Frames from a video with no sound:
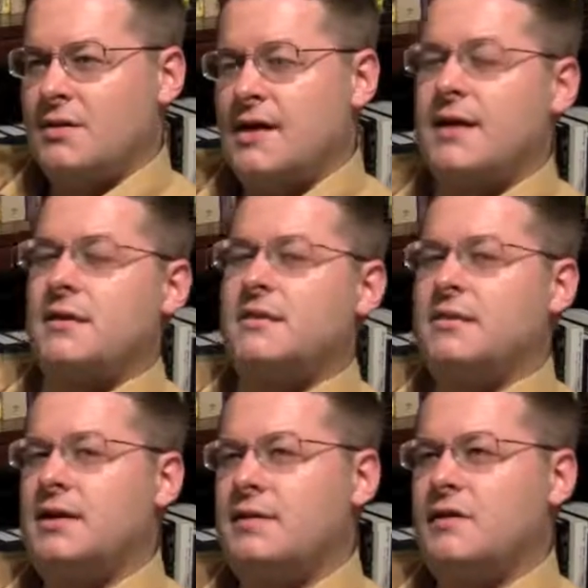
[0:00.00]
Second,
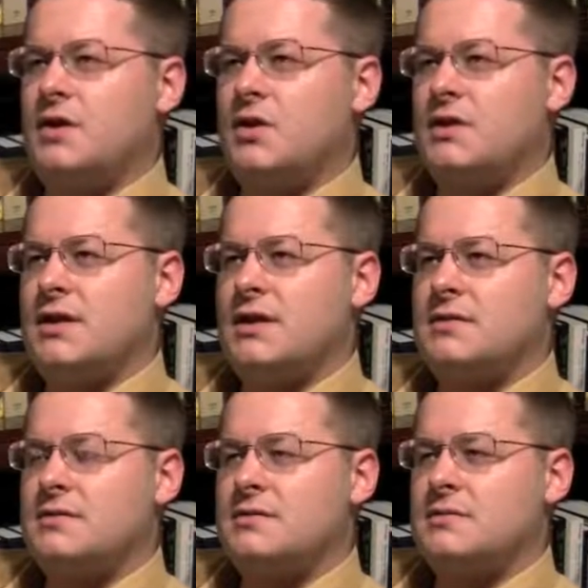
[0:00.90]
even though
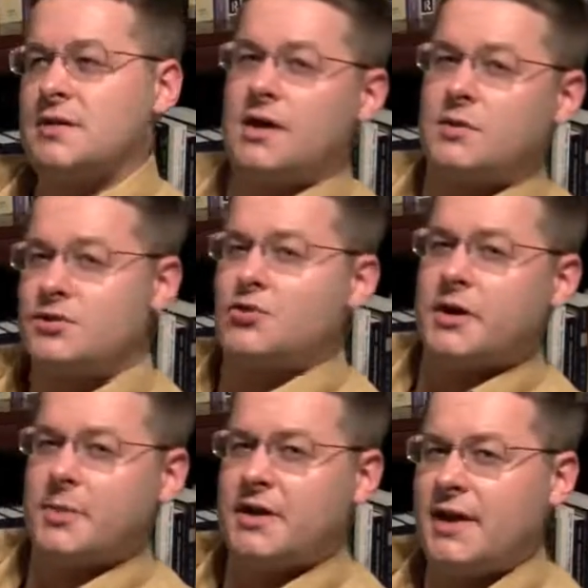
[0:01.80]
these God will
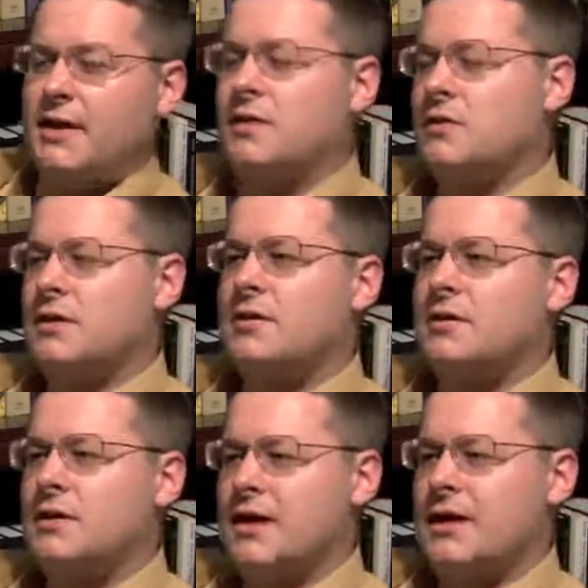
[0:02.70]
strike me down
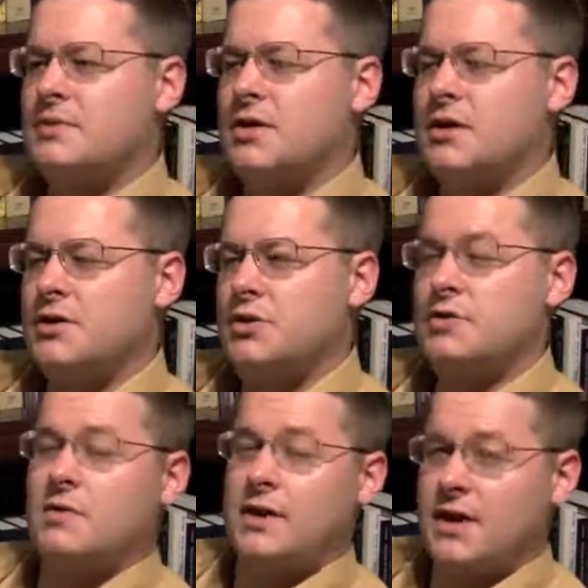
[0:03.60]
claims are
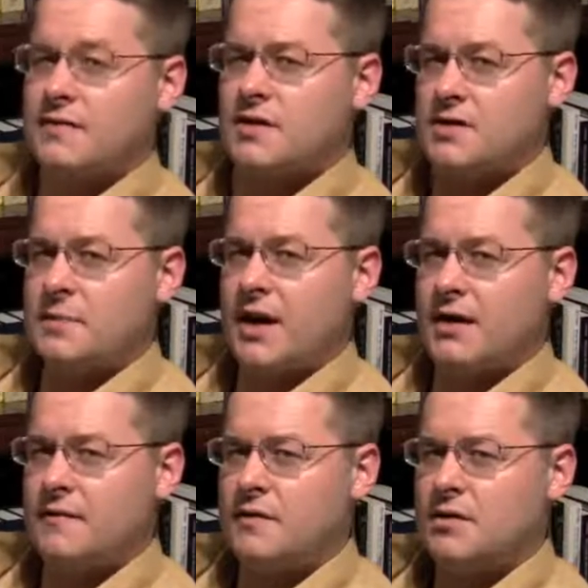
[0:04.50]
usually enough to
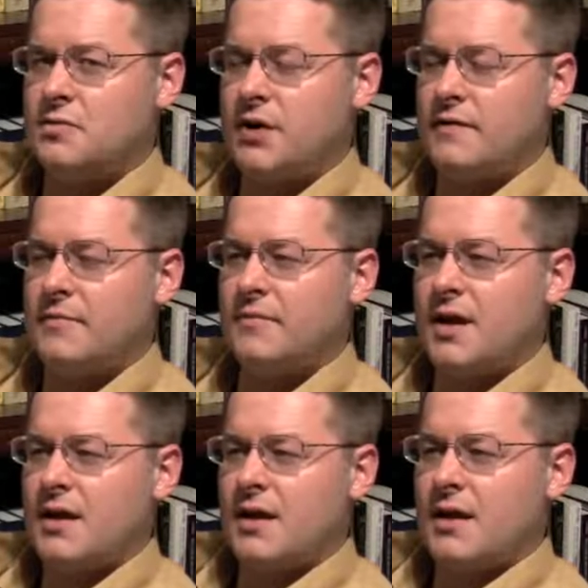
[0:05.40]
spot a false prophet,
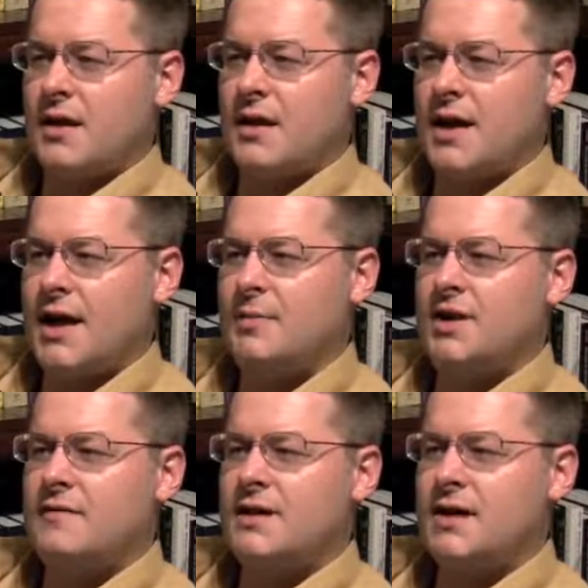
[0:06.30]
I
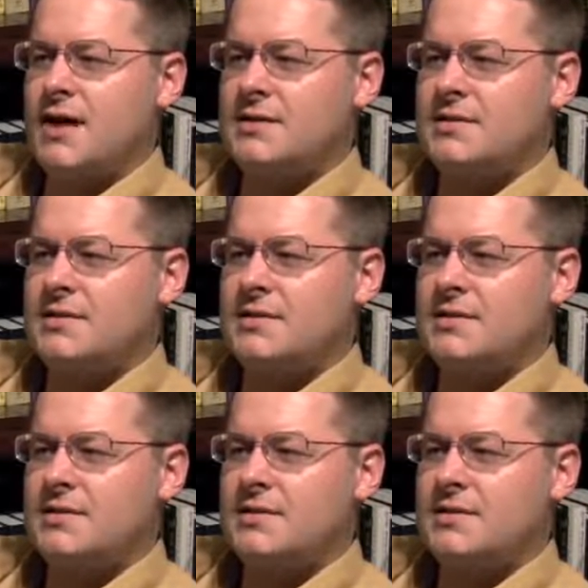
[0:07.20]
believe that God